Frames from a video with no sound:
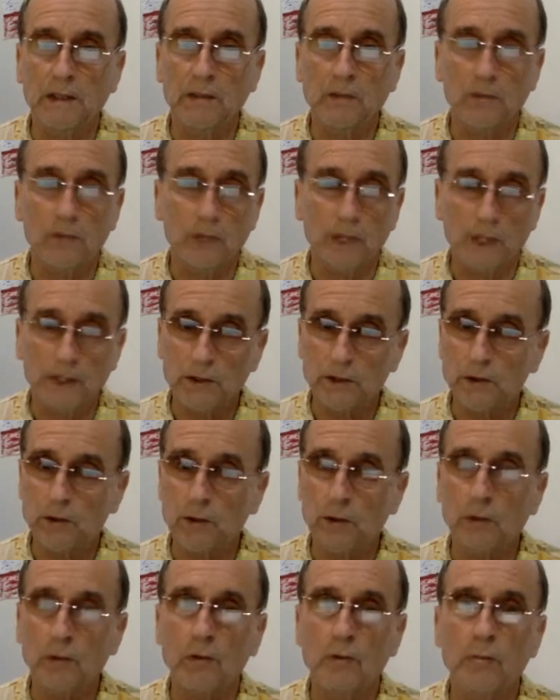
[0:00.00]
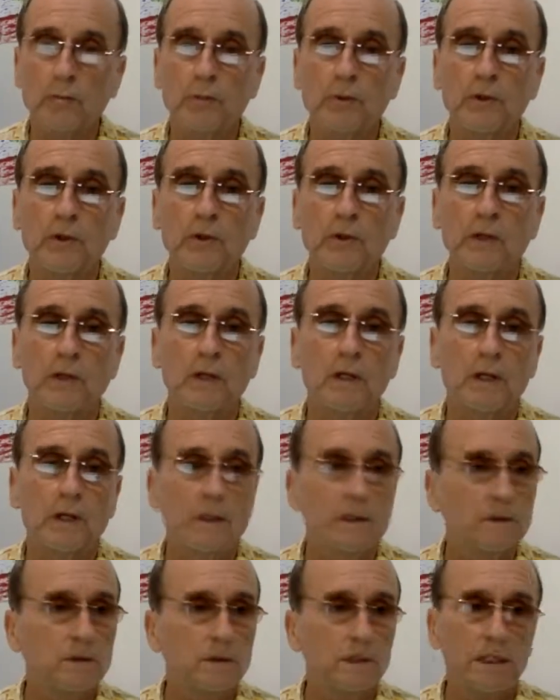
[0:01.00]
Write your own book,
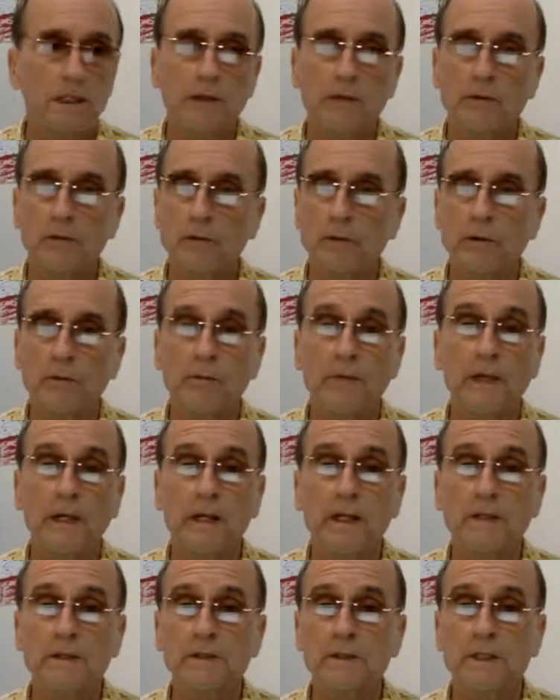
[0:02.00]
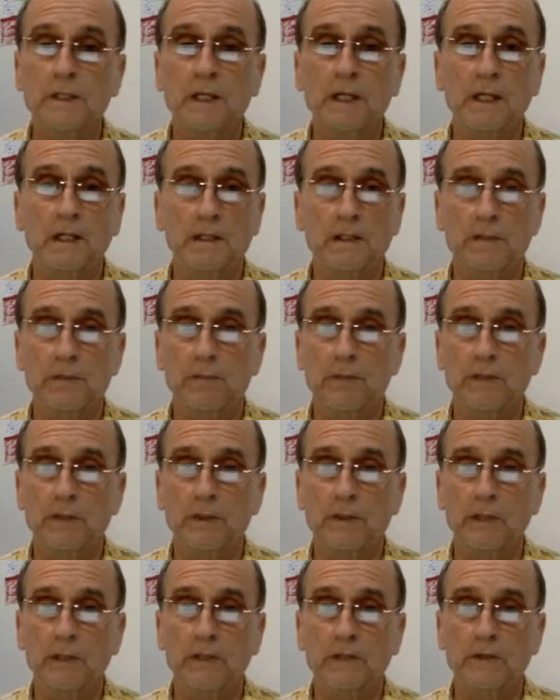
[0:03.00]
tell your amazing
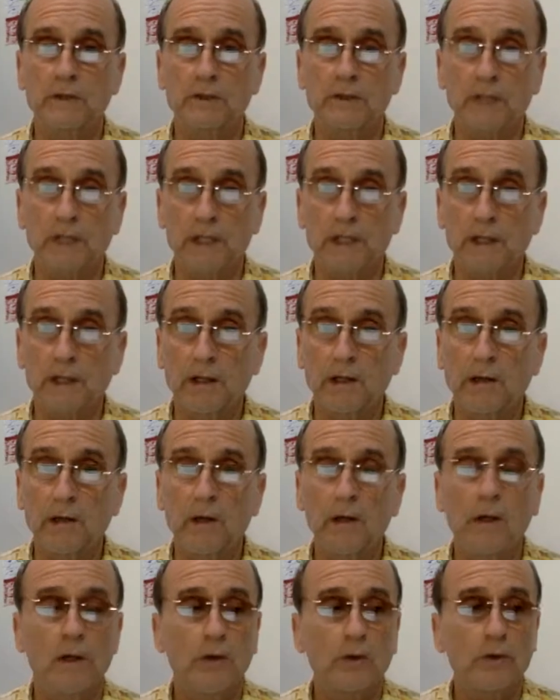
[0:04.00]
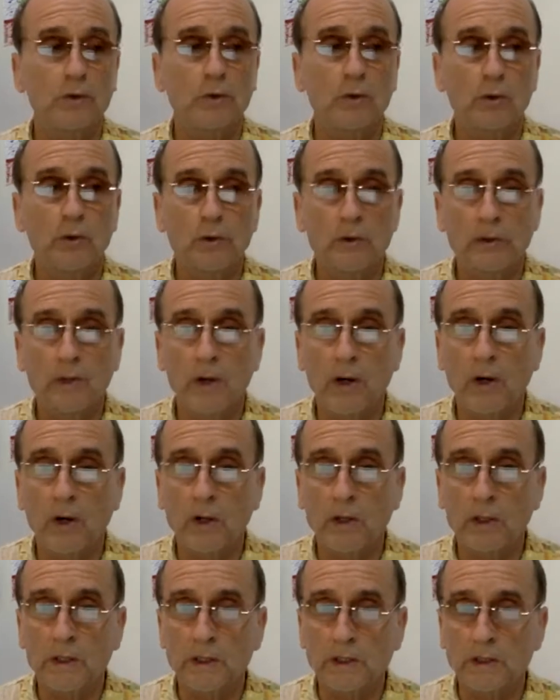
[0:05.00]
experience, share your
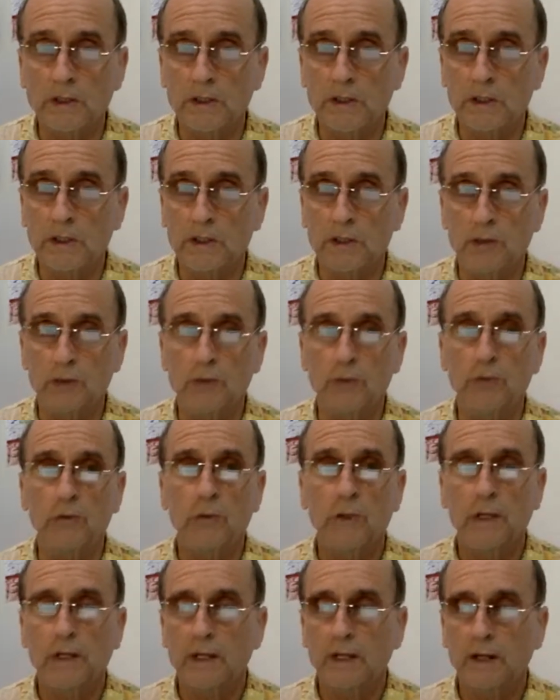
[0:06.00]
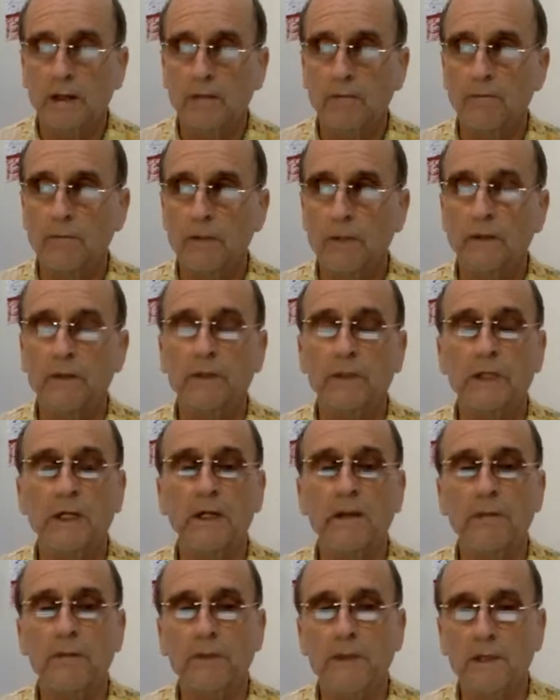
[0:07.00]
knowledge that you have built
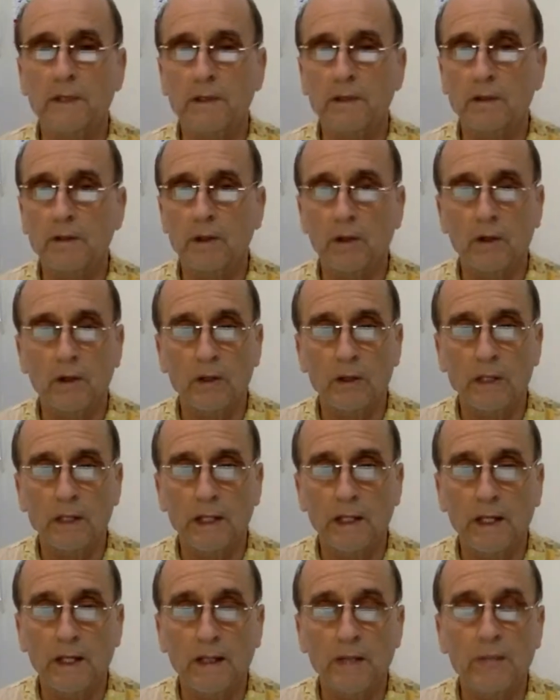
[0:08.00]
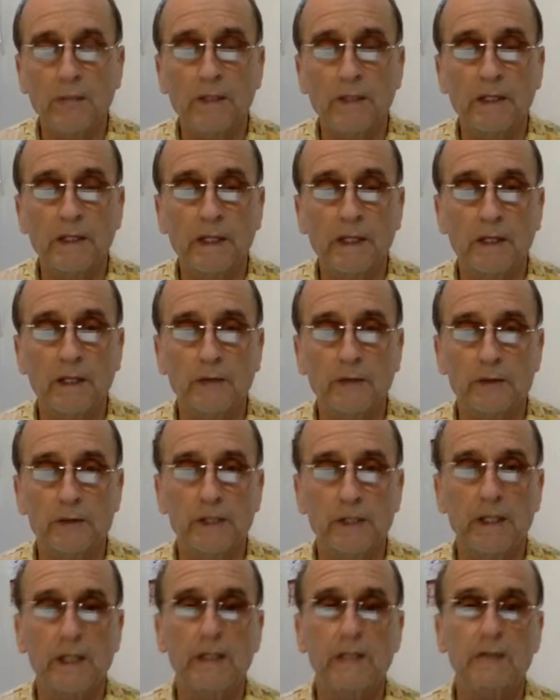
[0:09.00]
up that hardly anybody else
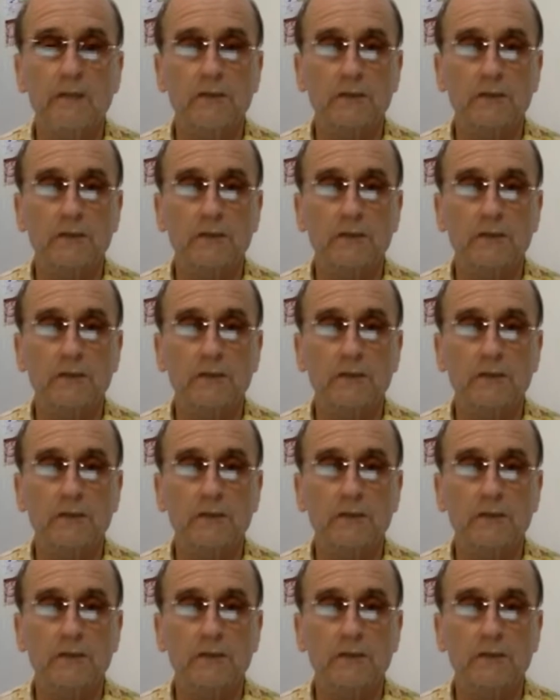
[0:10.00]
has.